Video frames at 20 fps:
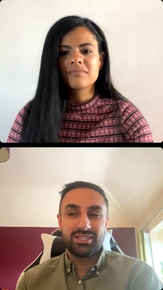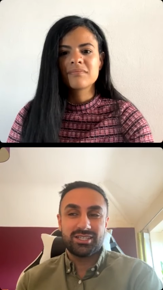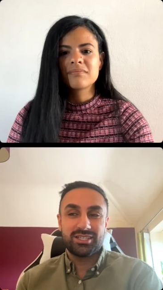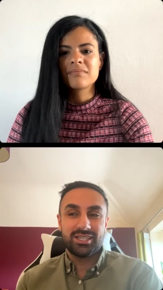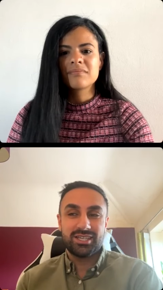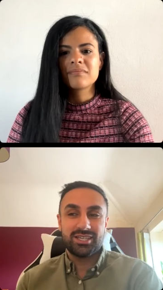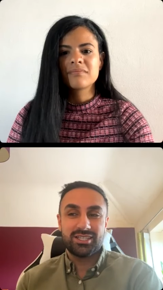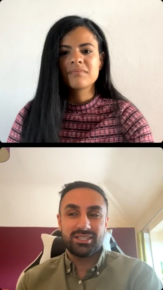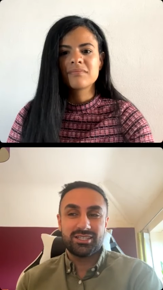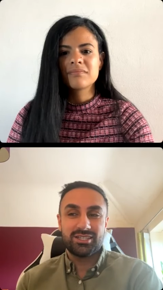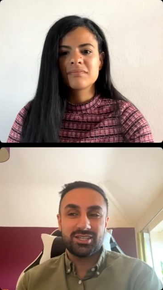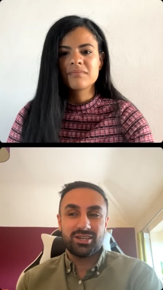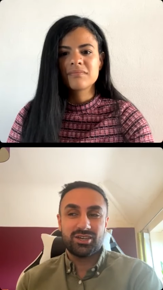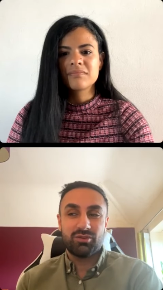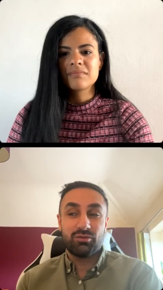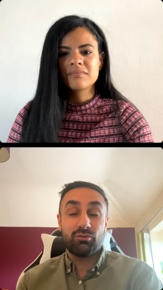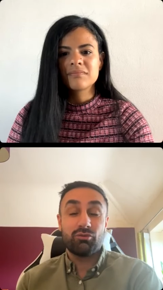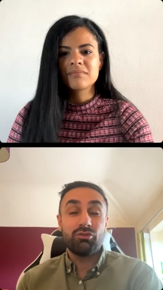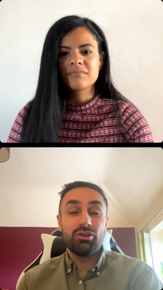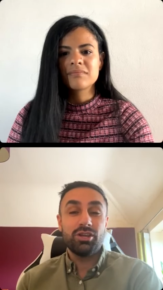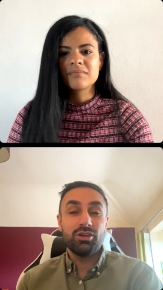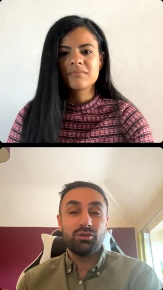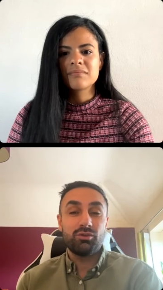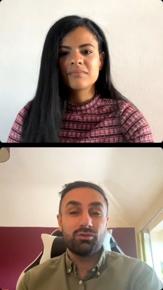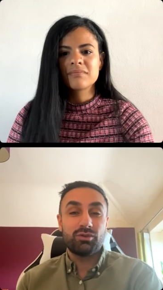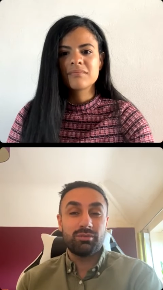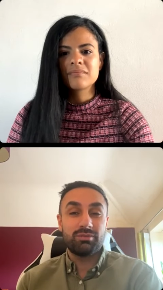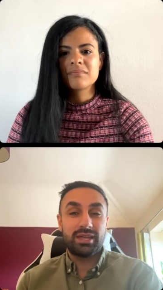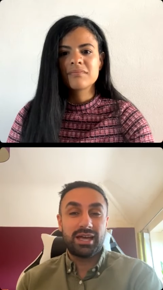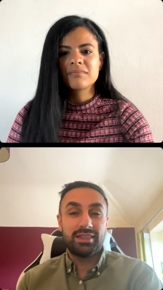Speaker 1: to to free you
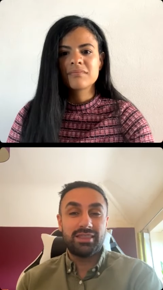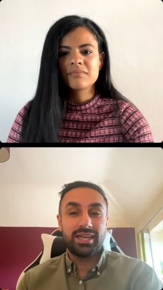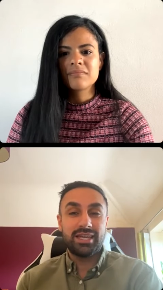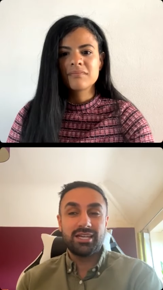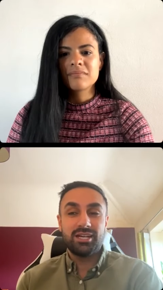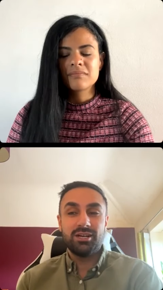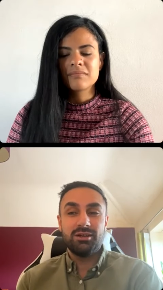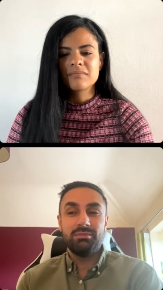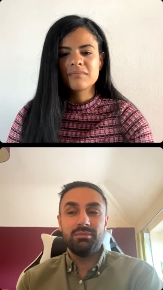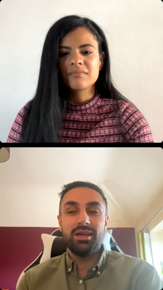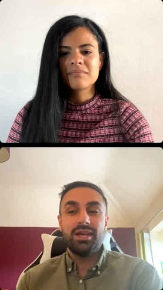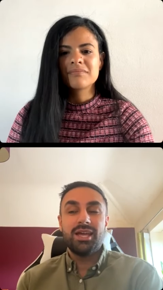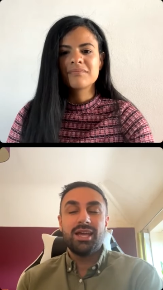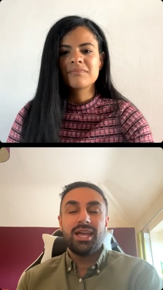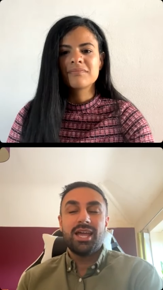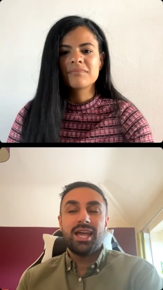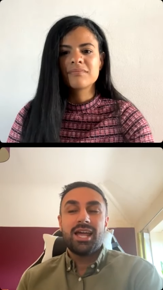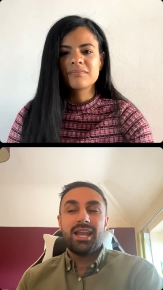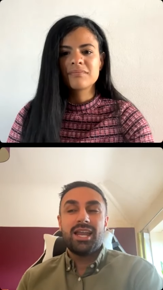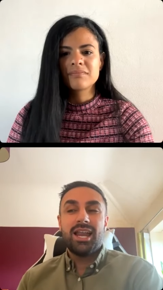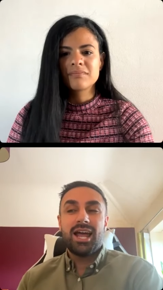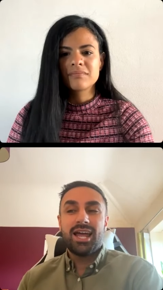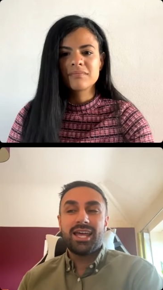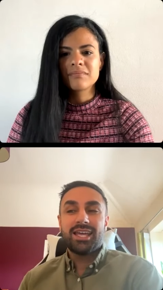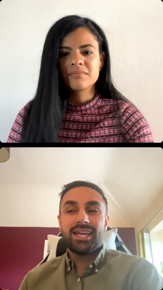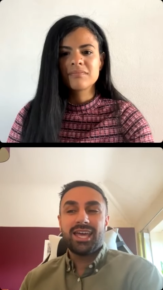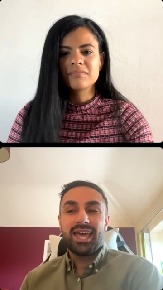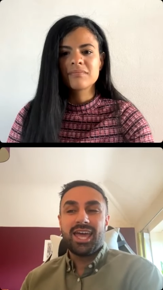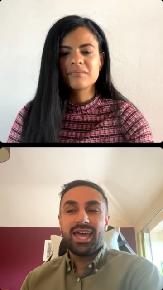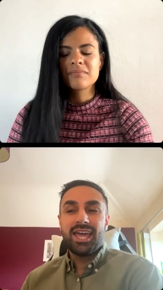from that. They come
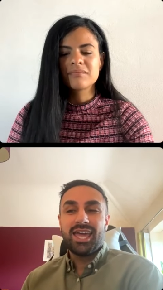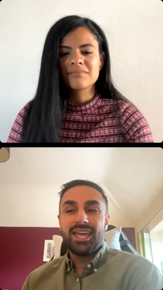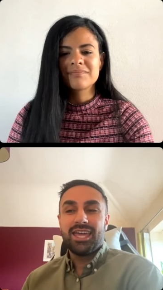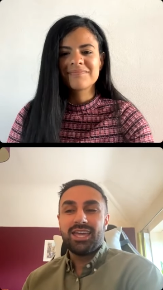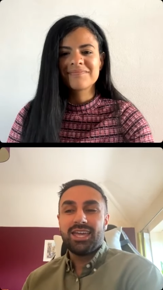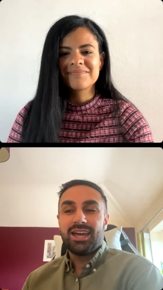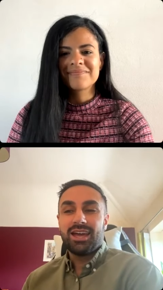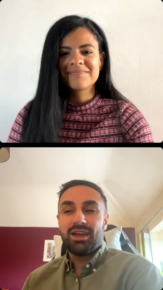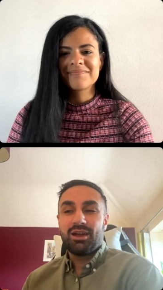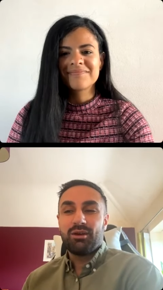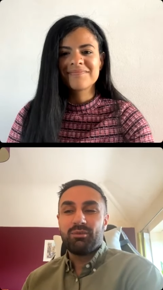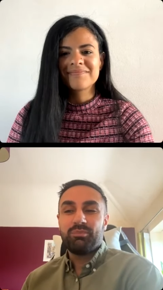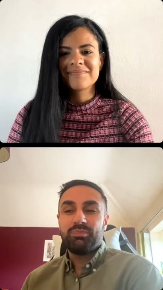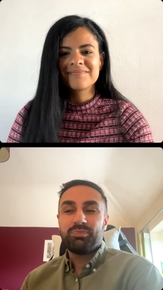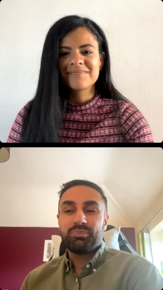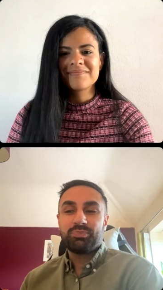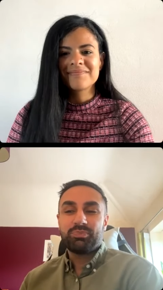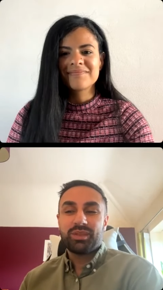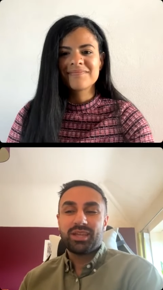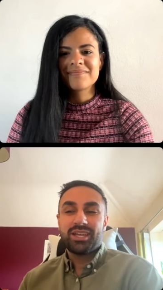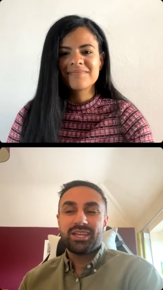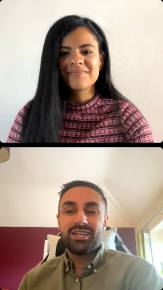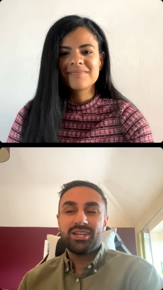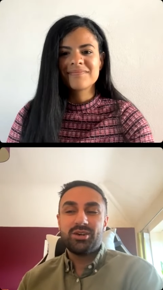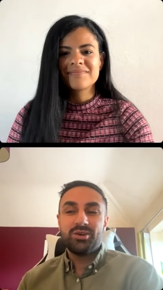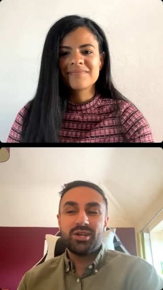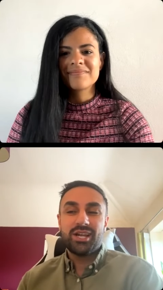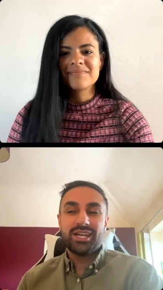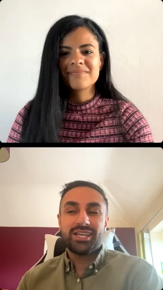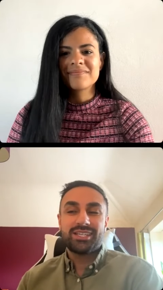like a um, you
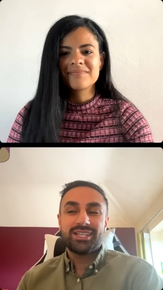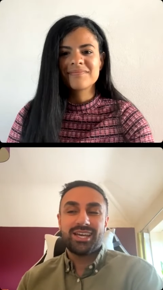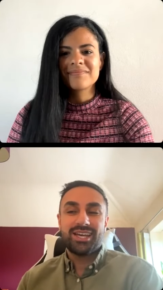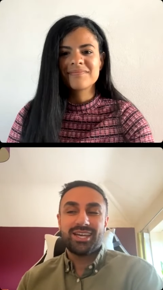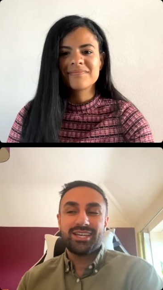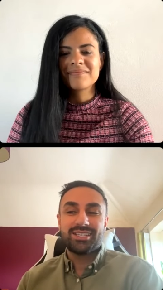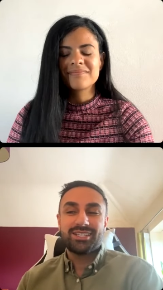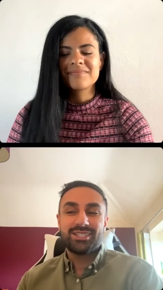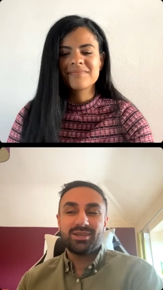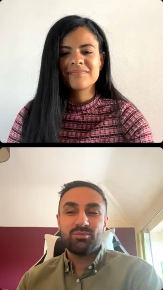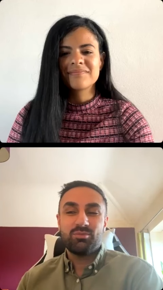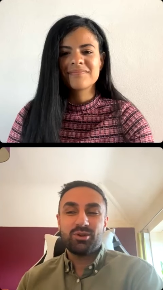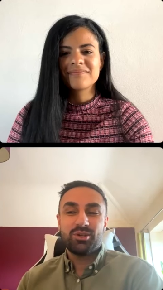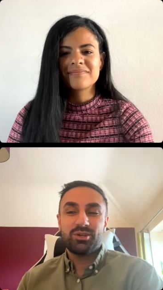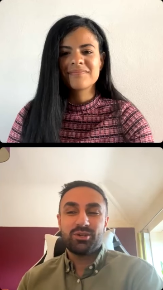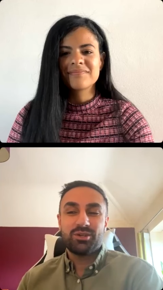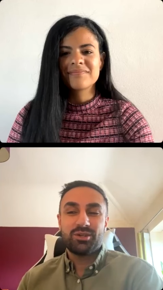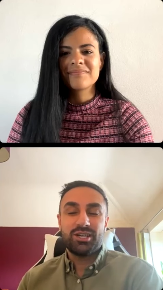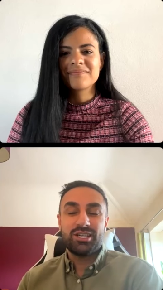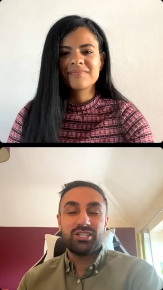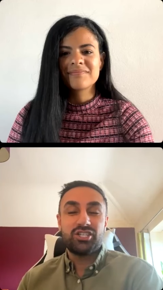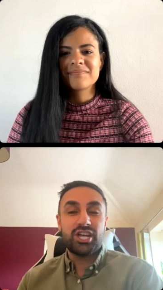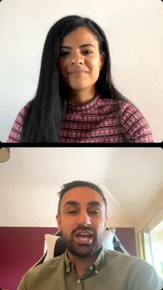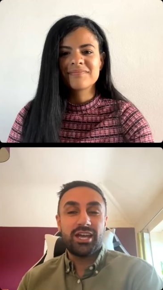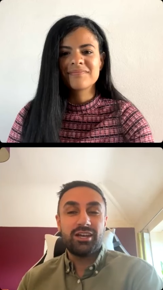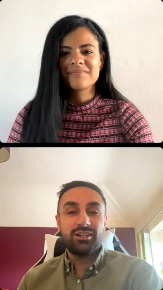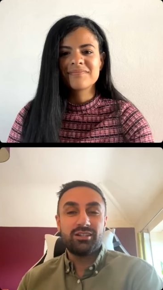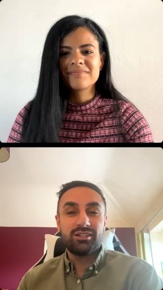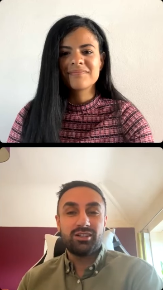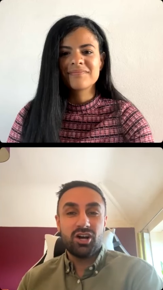know, like uh, someone a
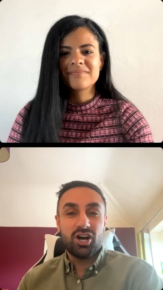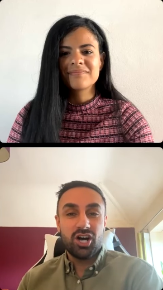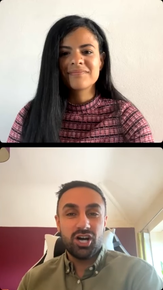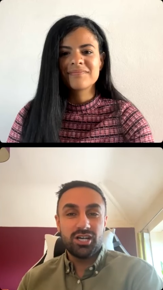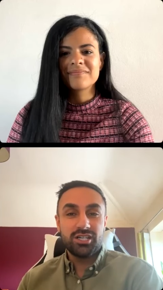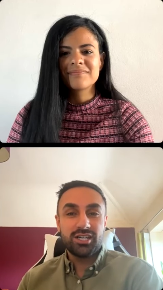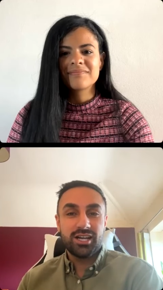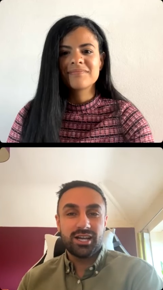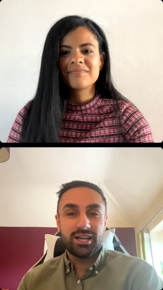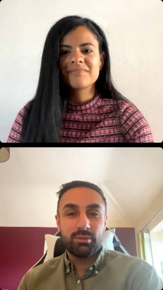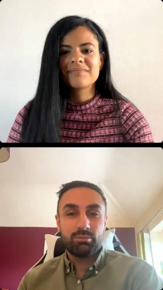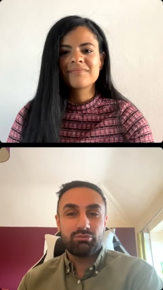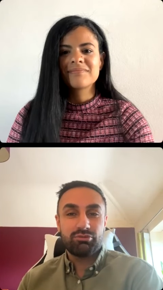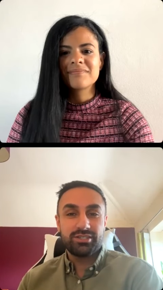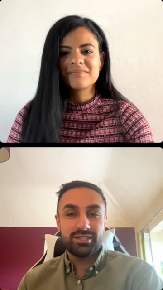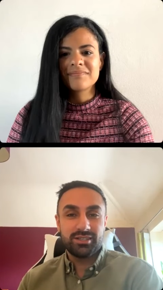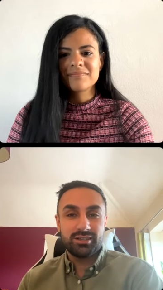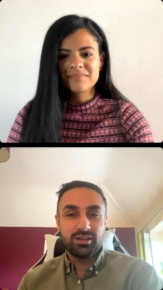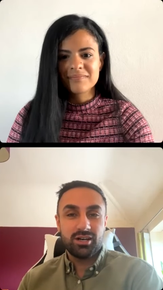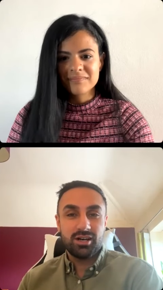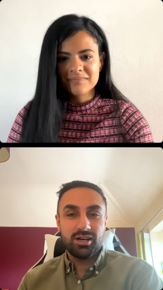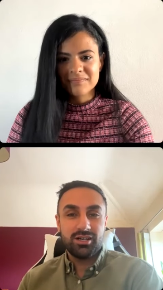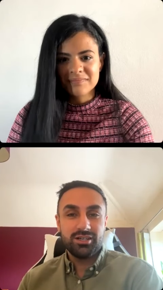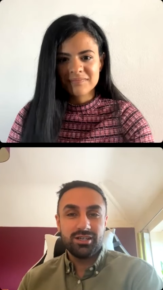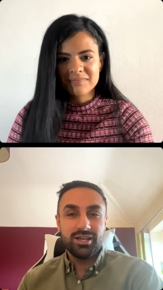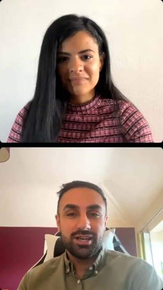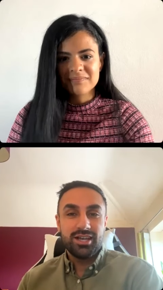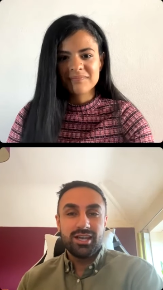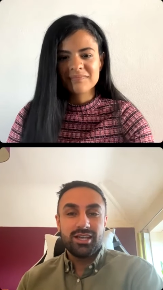jail guard, like a prison guard,